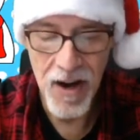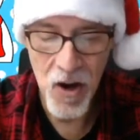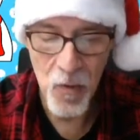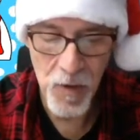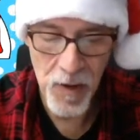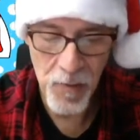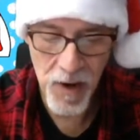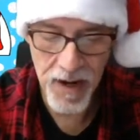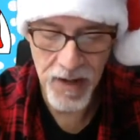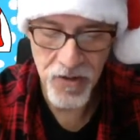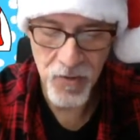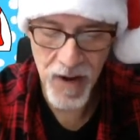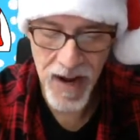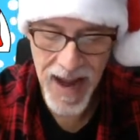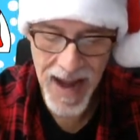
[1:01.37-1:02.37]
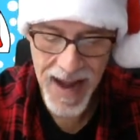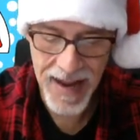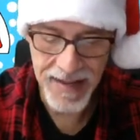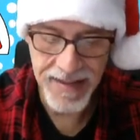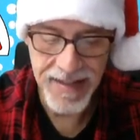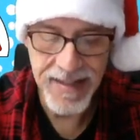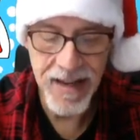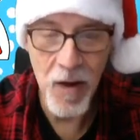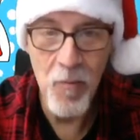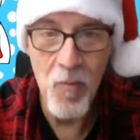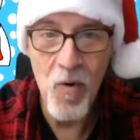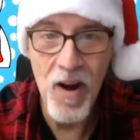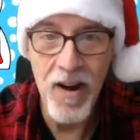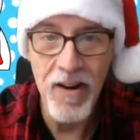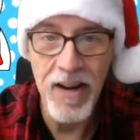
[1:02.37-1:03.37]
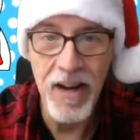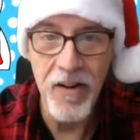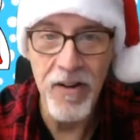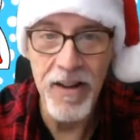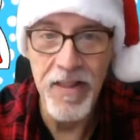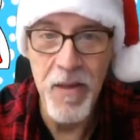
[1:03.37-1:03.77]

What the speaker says: we want to do a head somewhere here in the